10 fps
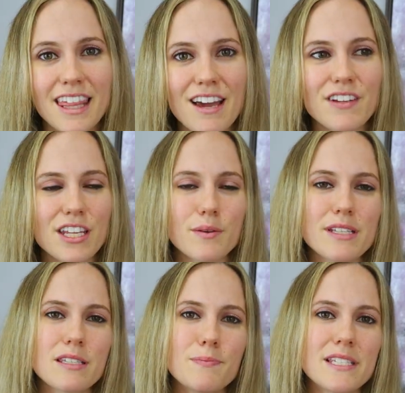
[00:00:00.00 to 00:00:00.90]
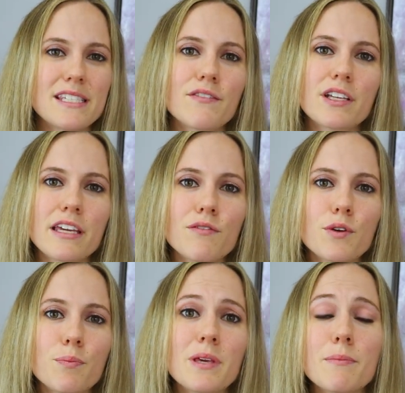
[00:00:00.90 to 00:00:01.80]
That video is specifically
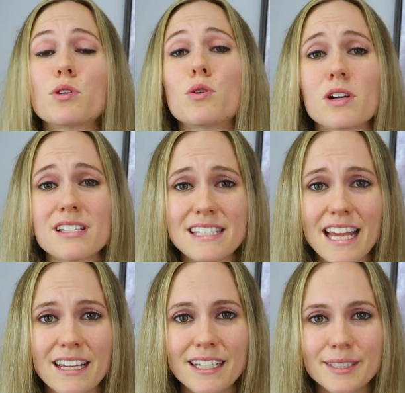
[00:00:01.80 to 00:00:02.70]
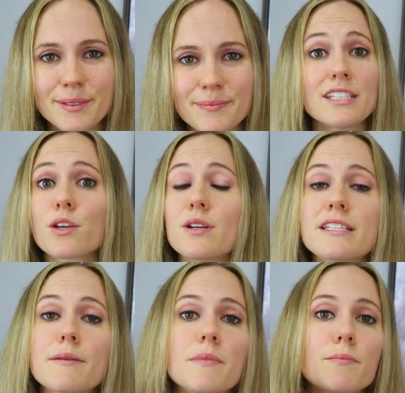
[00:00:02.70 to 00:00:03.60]
for people who are sick. Let's go to
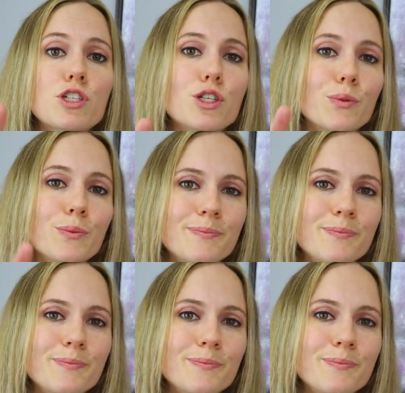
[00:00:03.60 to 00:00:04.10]
tip number two.